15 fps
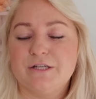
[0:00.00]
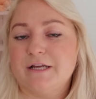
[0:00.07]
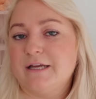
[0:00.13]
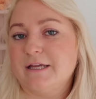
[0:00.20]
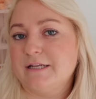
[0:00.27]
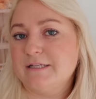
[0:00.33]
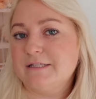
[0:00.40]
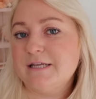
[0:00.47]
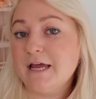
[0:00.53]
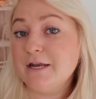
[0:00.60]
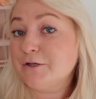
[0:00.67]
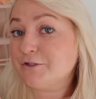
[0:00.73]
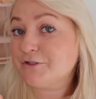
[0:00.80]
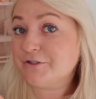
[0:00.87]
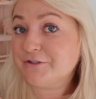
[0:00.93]
like an
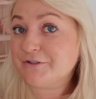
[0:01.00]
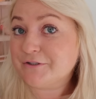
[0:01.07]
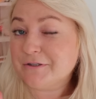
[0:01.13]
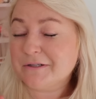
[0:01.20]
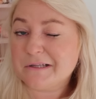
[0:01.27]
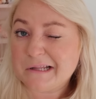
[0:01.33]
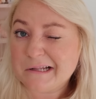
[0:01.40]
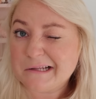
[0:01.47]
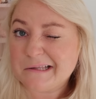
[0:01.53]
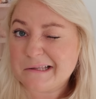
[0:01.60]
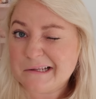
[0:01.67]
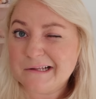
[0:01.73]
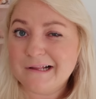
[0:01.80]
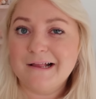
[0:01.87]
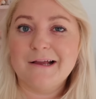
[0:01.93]
intentional
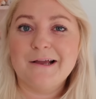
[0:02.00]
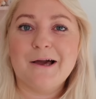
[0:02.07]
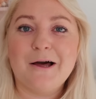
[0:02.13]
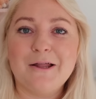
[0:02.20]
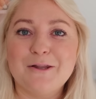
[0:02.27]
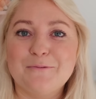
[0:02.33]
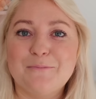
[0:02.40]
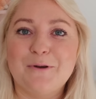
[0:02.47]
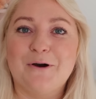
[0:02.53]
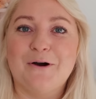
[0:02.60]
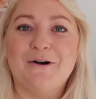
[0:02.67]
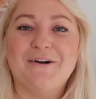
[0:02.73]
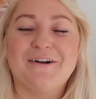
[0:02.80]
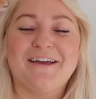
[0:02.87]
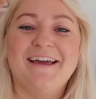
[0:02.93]
colour
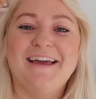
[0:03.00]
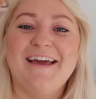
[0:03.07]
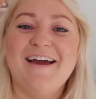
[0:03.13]
block.